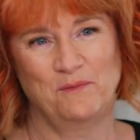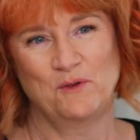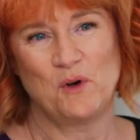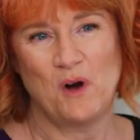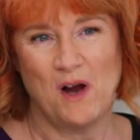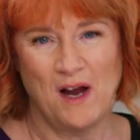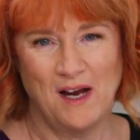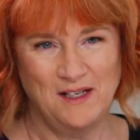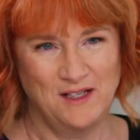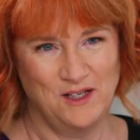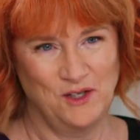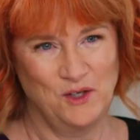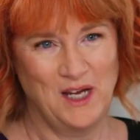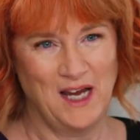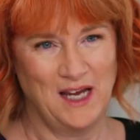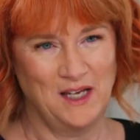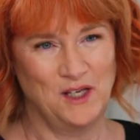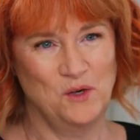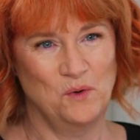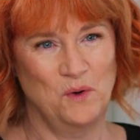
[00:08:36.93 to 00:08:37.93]
tried to
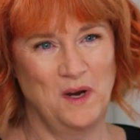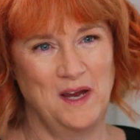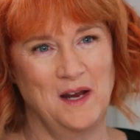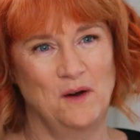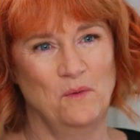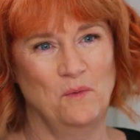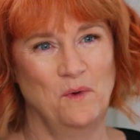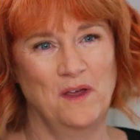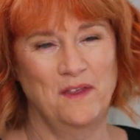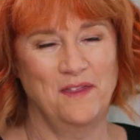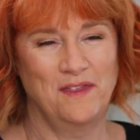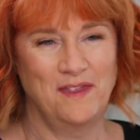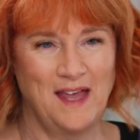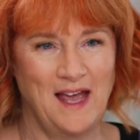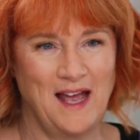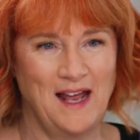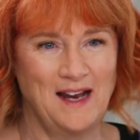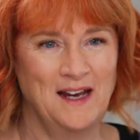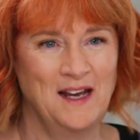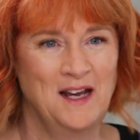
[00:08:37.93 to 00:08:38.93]
get you in with
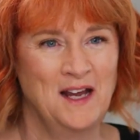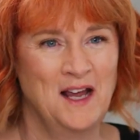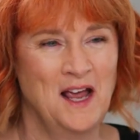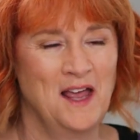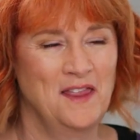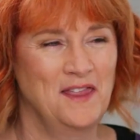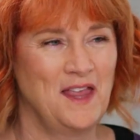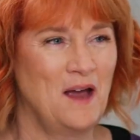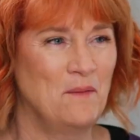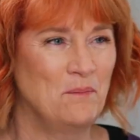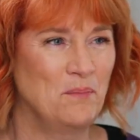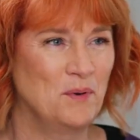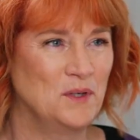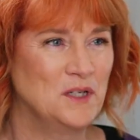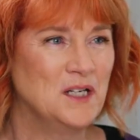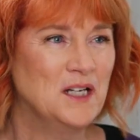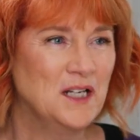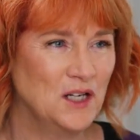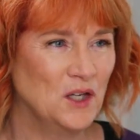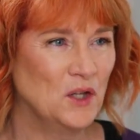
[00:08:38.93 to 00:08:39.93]
that
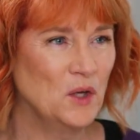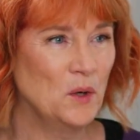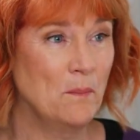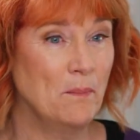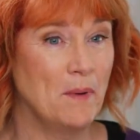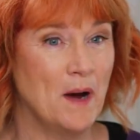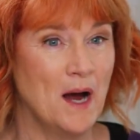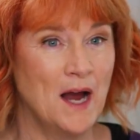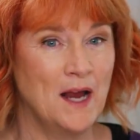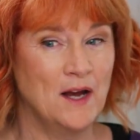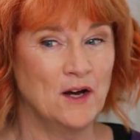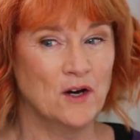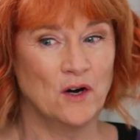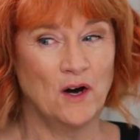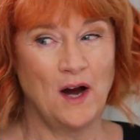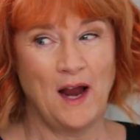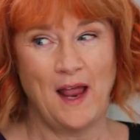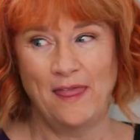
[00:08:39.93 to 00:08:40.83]
particular buyer,